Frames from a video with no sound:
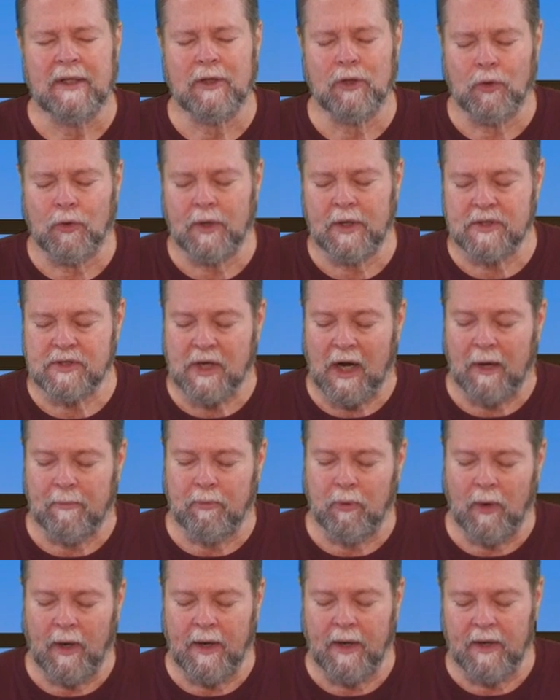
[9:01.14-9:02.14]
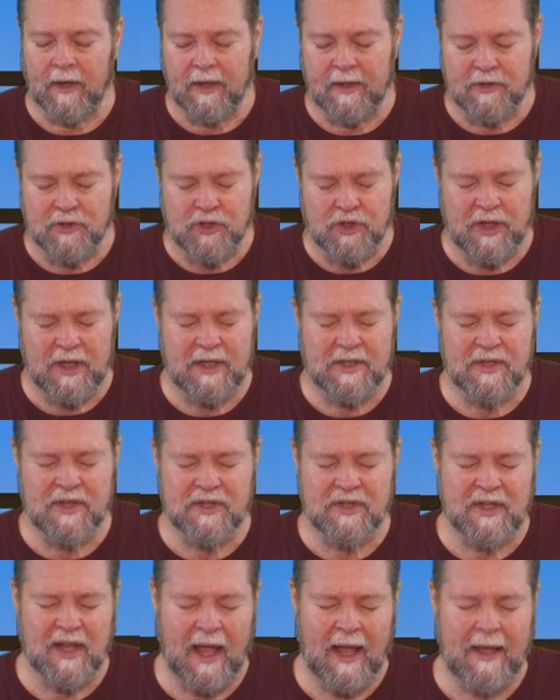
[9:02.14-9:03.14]
Lord, is our prayer. In
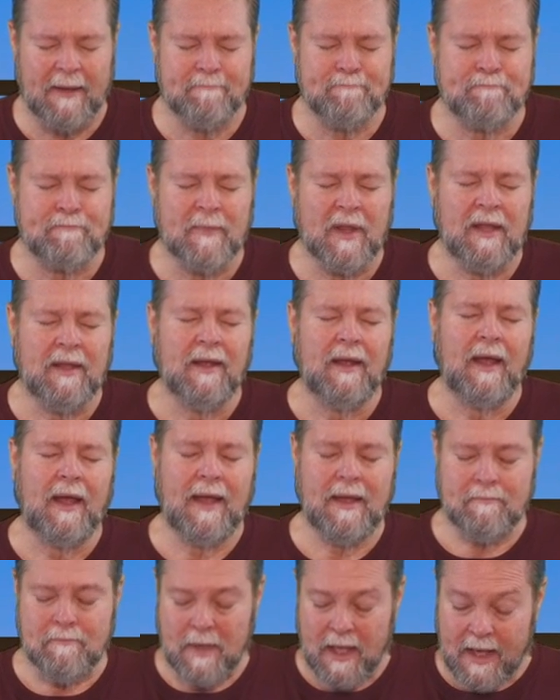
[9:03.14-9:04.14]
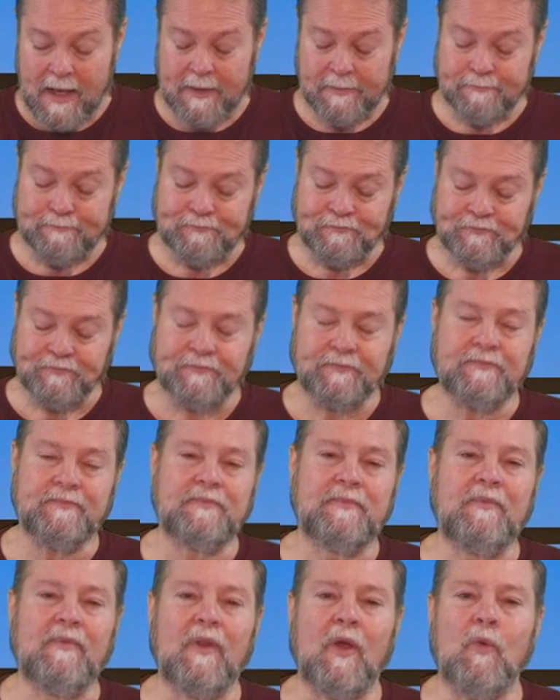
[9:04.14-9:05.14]
Jesus' name, amen.
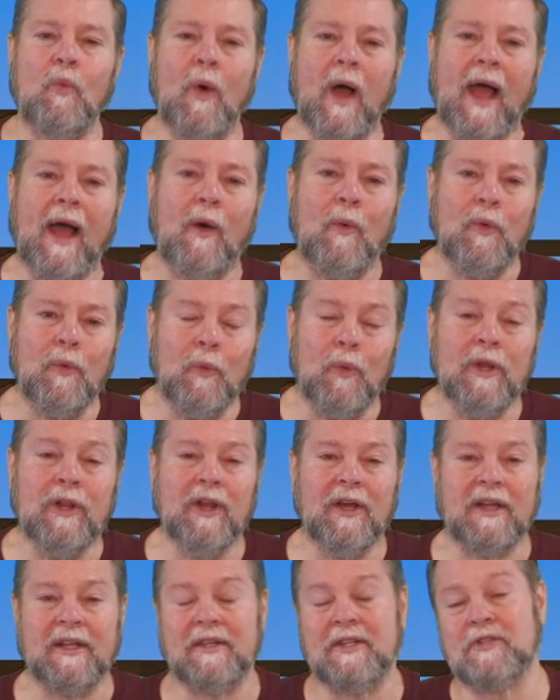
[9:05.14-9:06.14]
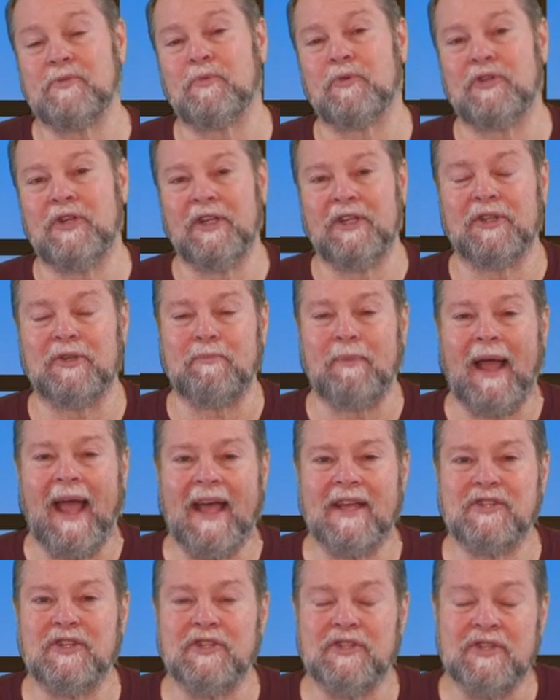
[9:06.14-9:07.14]
Wow, when we look at this particular
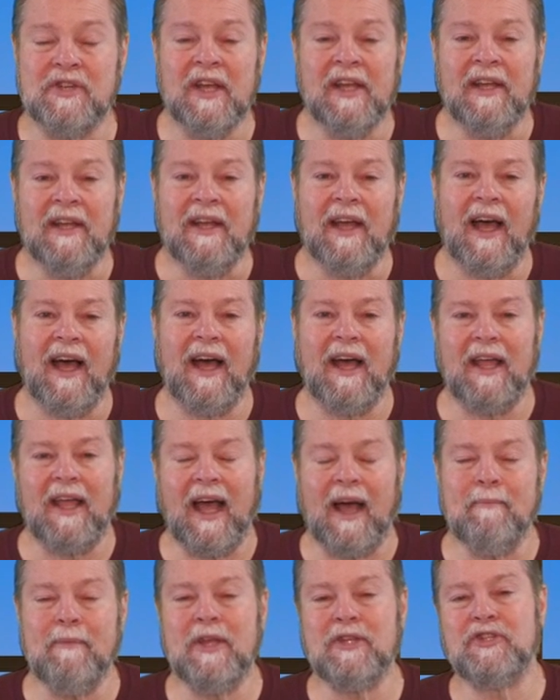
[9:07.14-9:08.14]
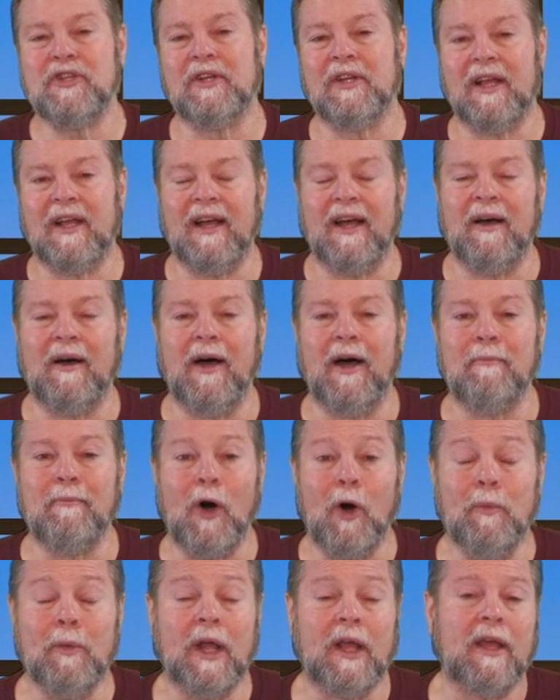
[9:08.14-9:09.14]
passage, uh, I mentioned a, a,
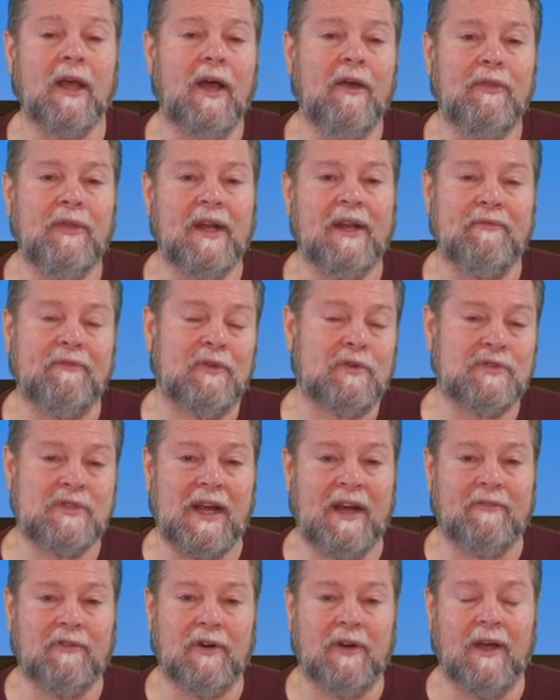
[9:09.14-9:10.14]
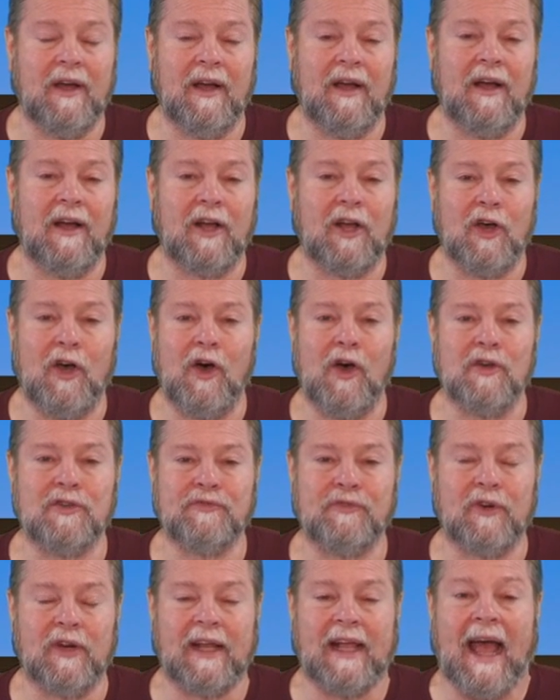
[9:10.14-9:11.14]
moment ago that if there was ever a, a cause
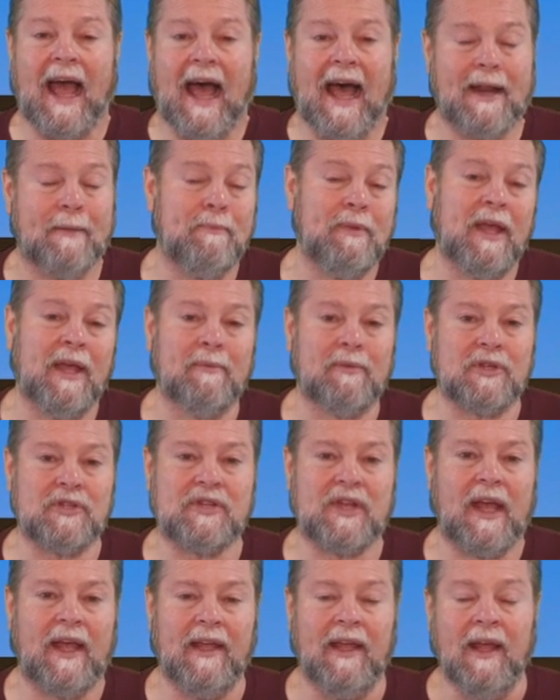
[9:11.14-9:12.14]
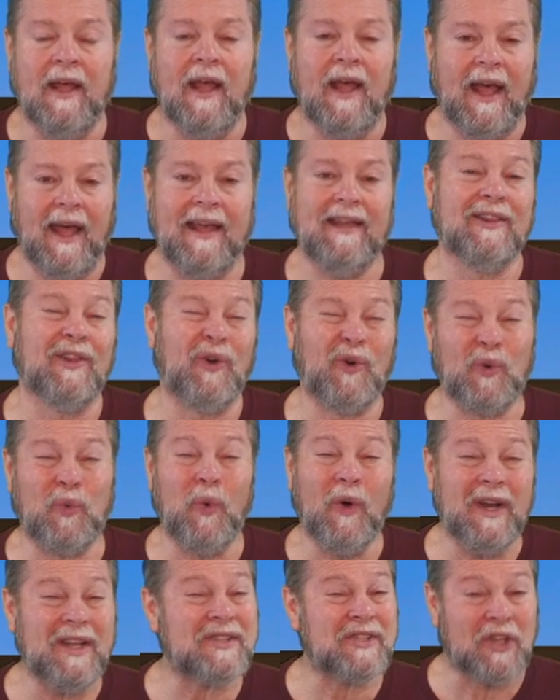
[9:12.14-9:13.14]
for a guy to be able to say, Hey, Lord,
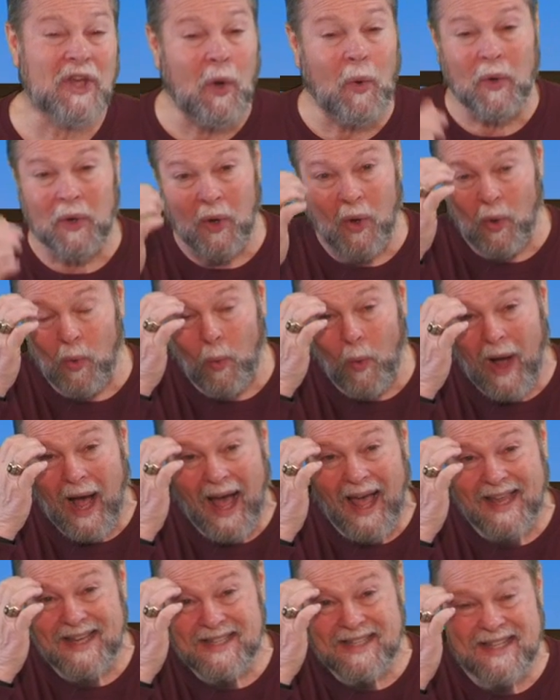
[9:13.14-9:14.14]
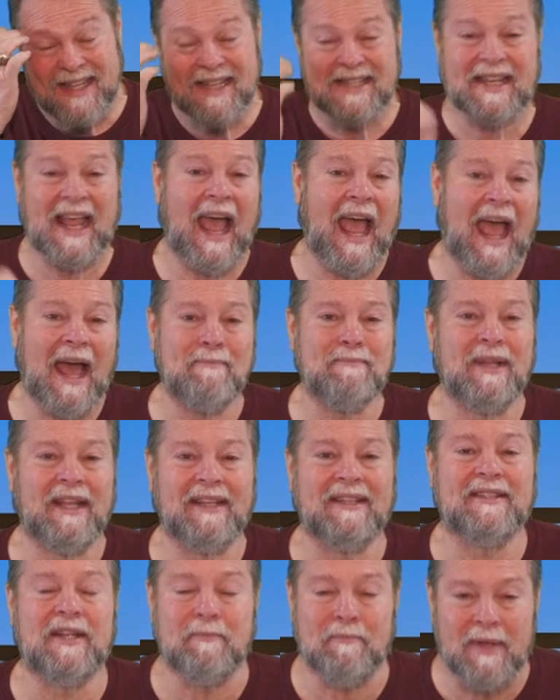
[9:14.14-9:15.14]
what is going on? Why is this
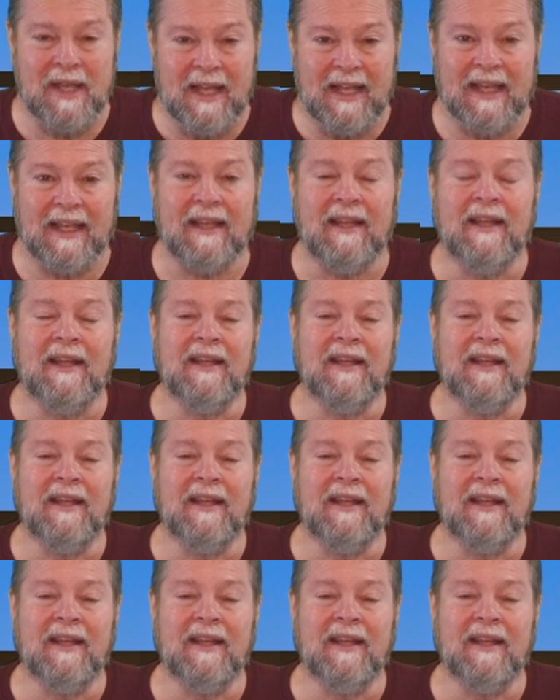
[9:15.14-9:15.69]
happening to me?